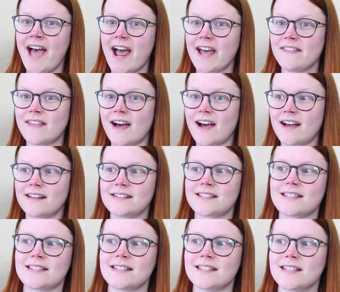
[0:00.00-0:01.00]
and
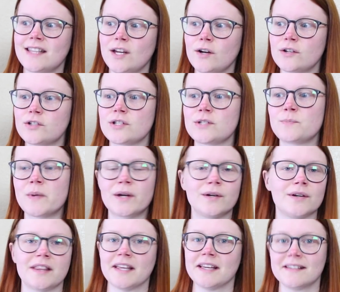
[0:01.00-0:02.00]
that there are just
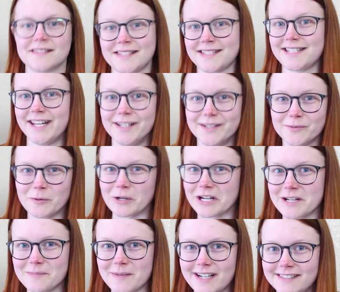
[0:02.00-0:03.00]
bigger things to
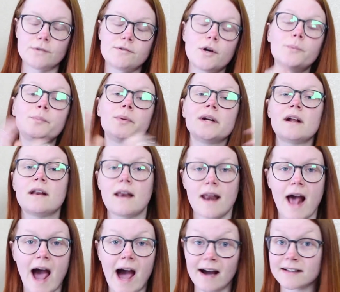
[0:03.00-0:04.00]
worry about. So don't put on an
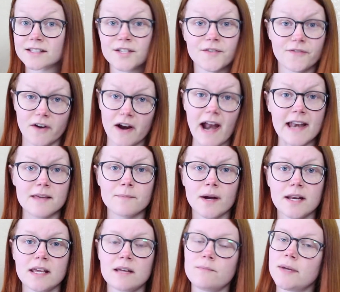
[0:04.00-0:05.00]
act for
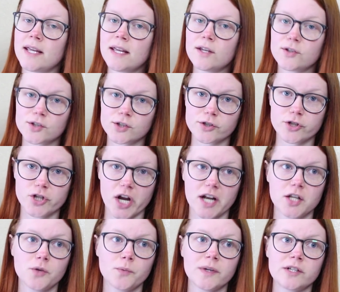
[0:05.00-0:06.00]
anybody. Being your
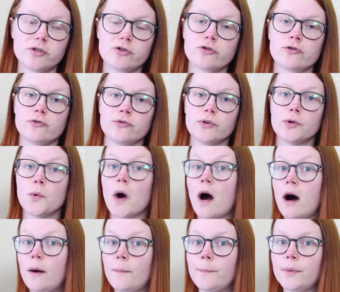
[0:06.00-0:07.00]
genuine, true,
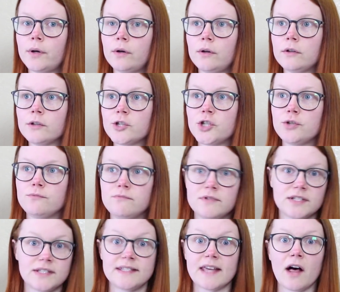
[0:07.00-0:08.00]
humble
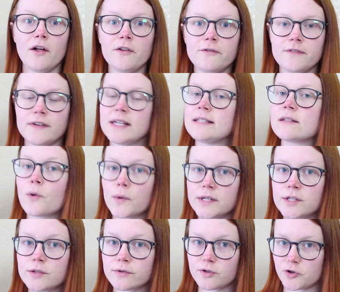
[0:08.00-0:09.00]
self is
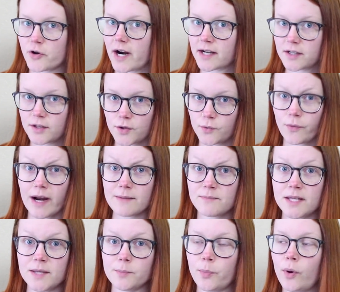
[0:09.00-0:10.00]
going to attract the right
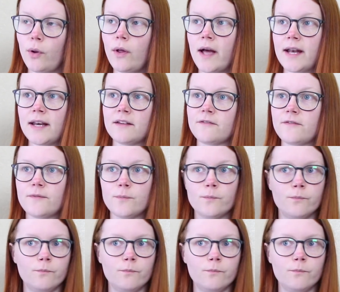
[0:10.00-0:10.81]
people, and if